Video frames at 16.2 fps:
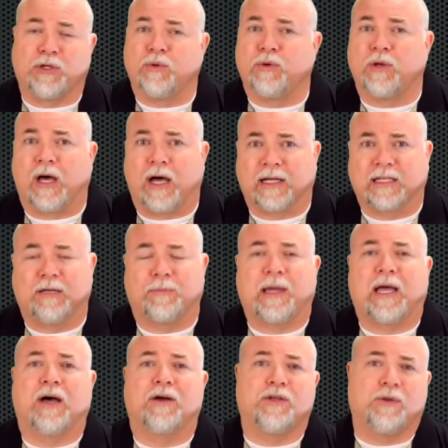you knock them
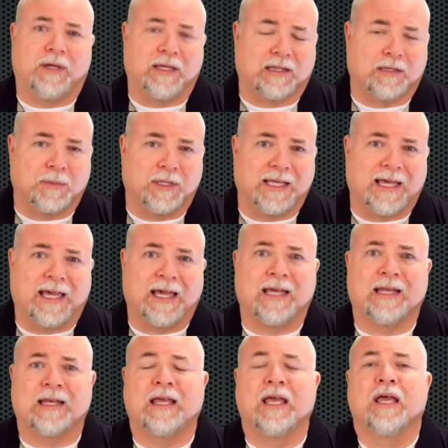out, you hit them in the
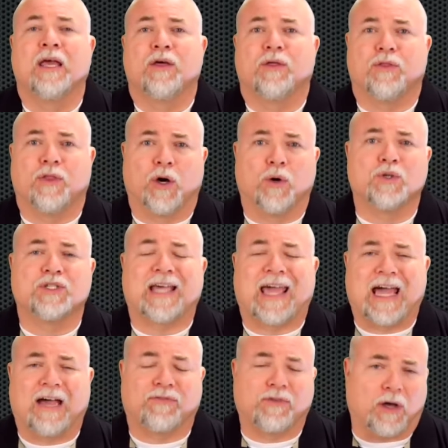head, those
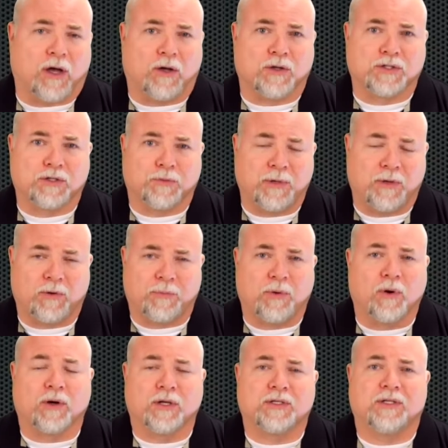have to also be
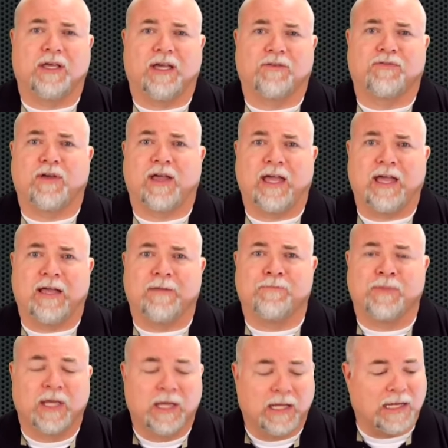reported to the FAA.
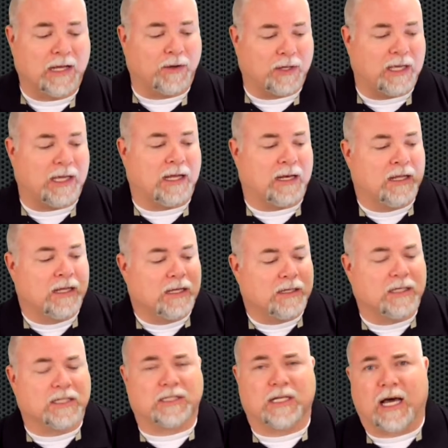Now again,
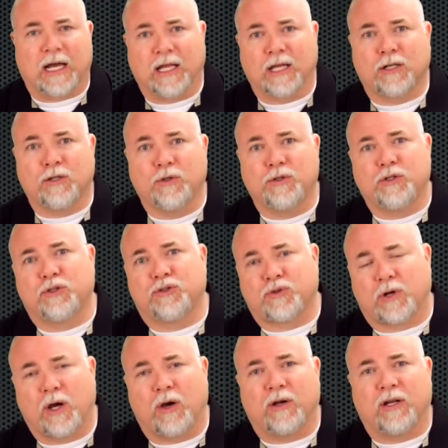does not include your
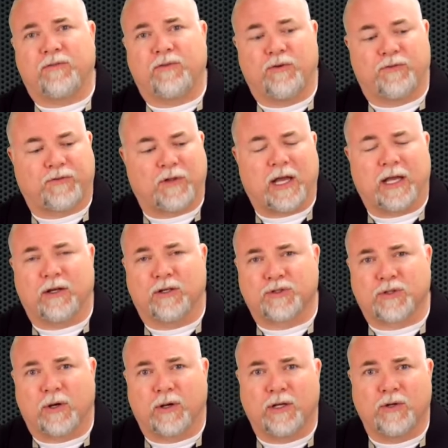drone. If you fly your
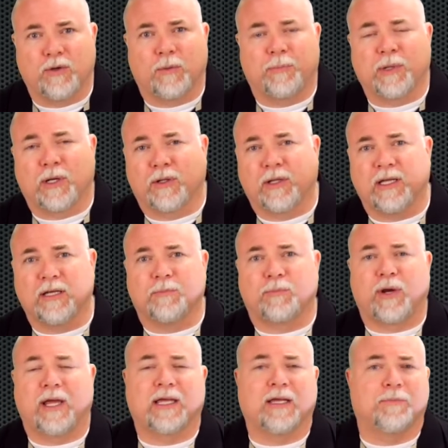drone into a building and
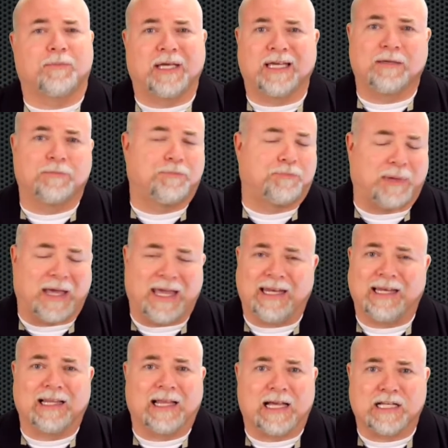break a big
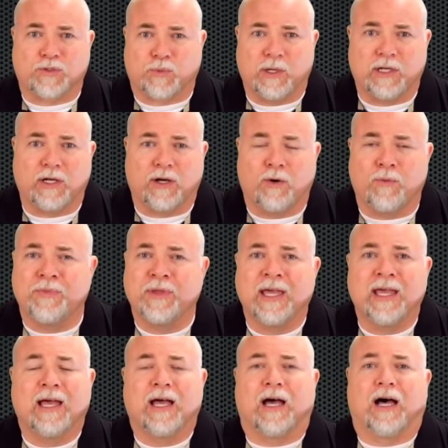pane glass window,
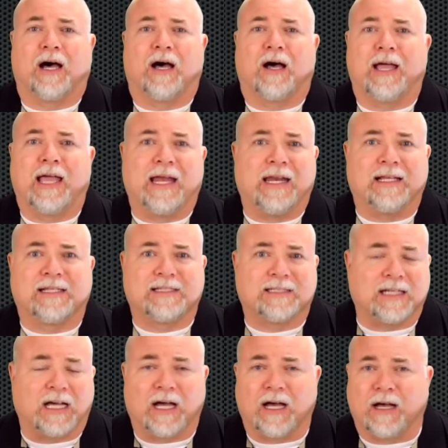and it's